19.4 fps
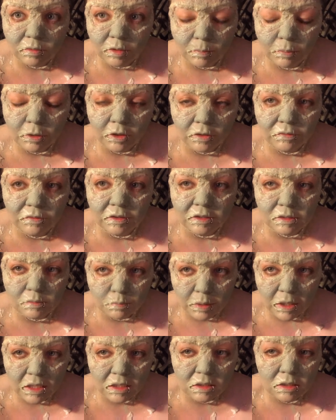perfect
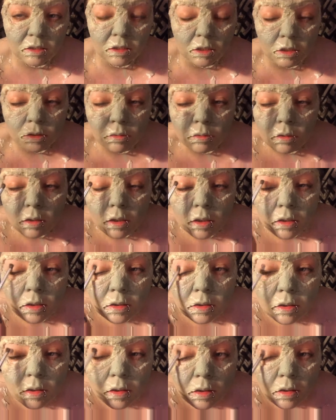base to do
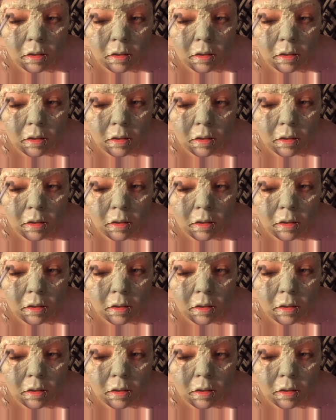this.